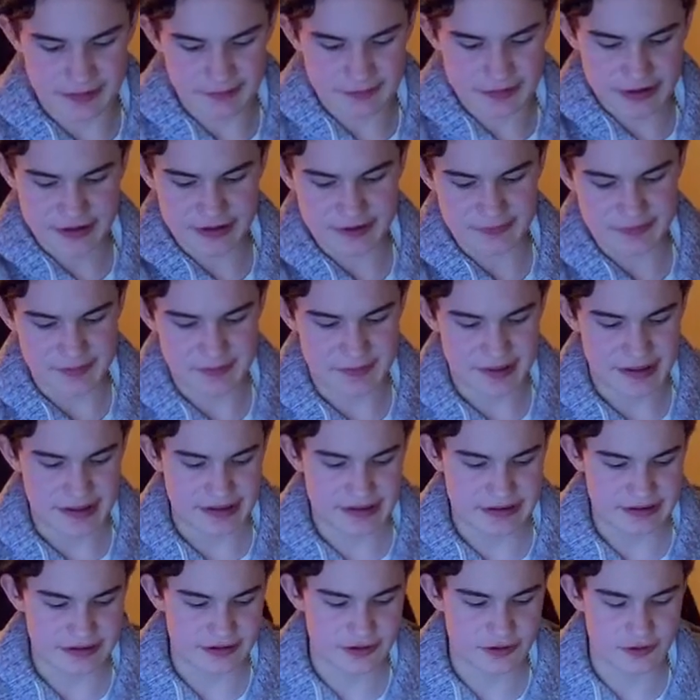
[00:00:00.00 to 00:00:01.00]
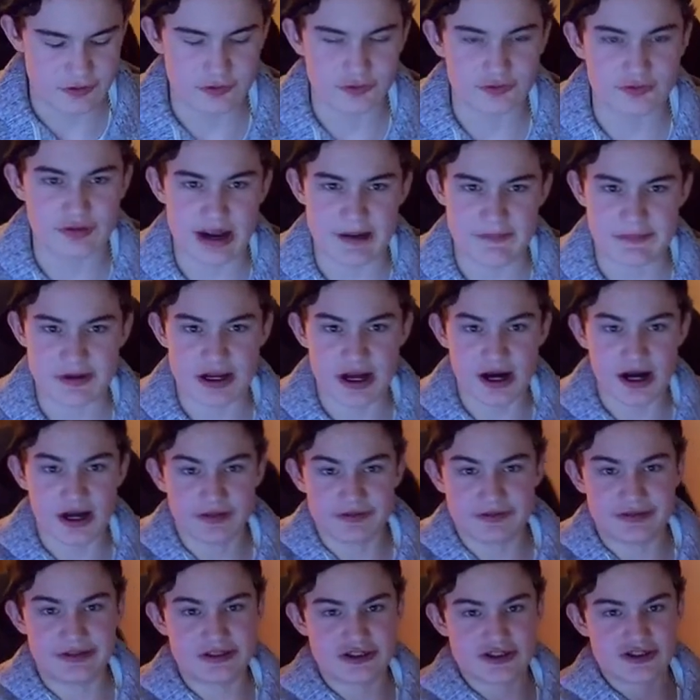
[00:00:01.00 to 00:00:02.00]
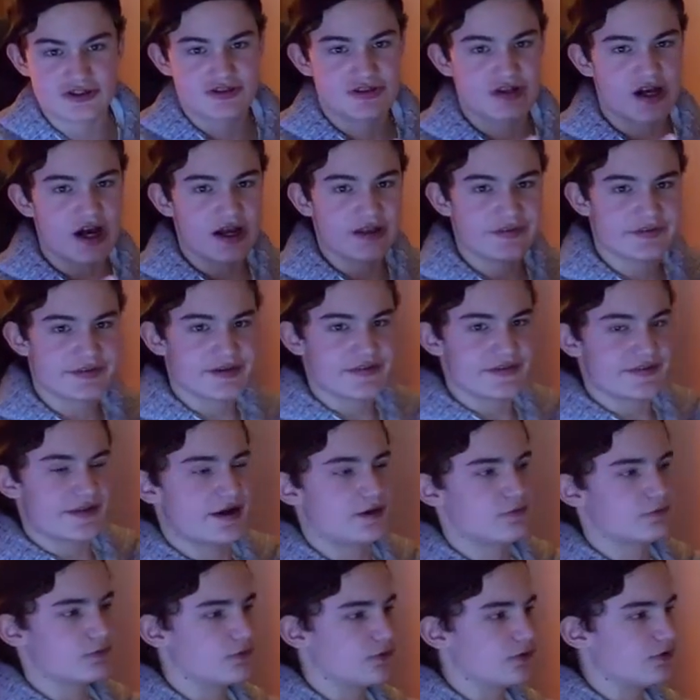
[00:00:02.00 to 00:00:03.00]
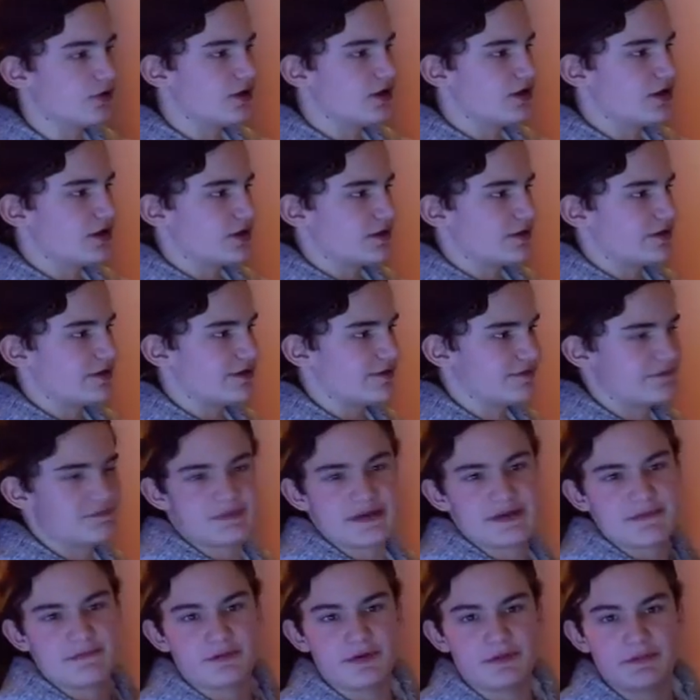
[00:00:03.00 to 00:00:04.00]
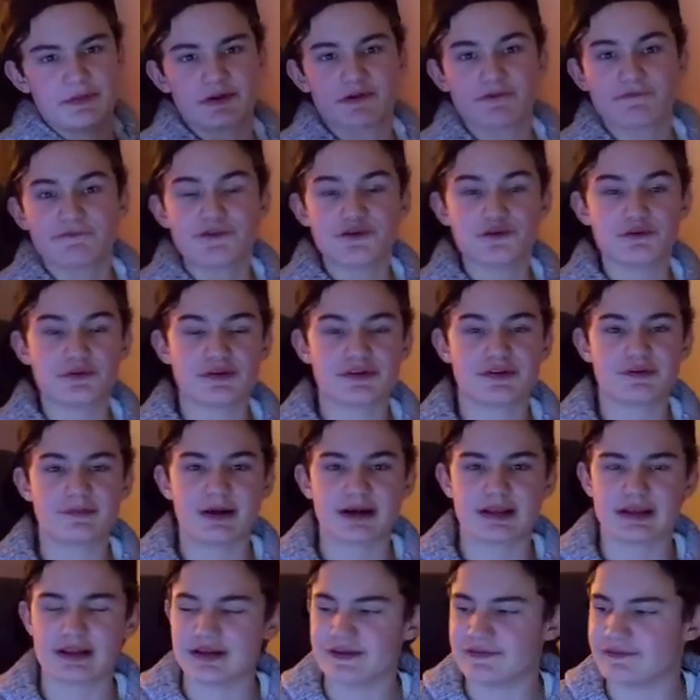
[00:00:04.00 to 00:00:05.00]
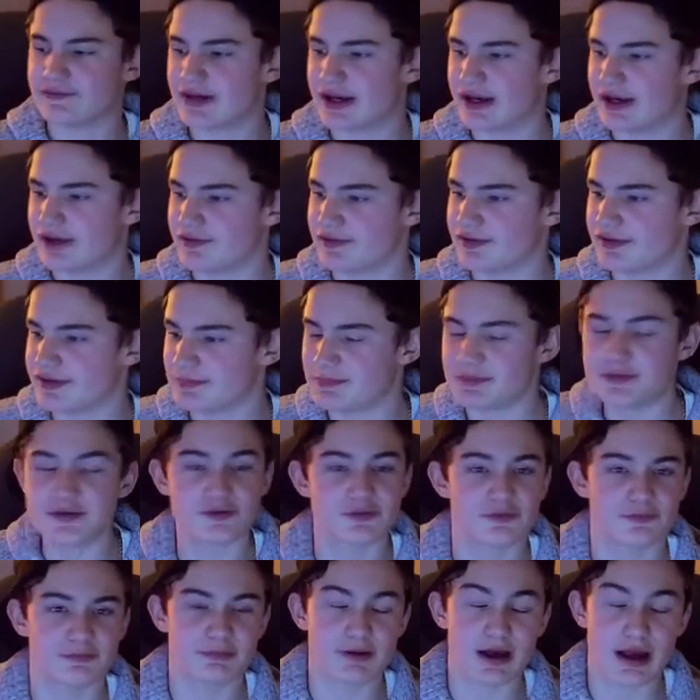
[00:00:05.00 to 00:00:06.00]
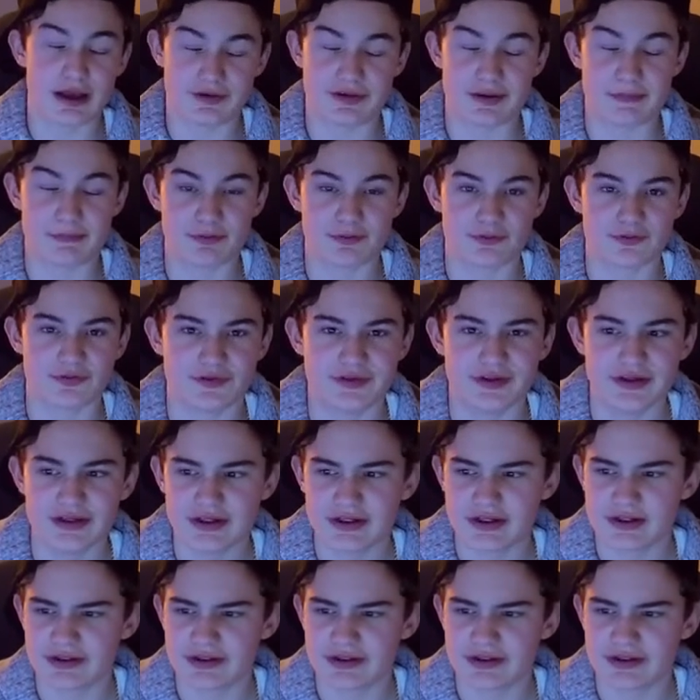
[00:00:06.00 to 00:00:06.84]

I'm not going to be making, you know, crappy content, just content that will give people a better view into my life as a pure, as a person.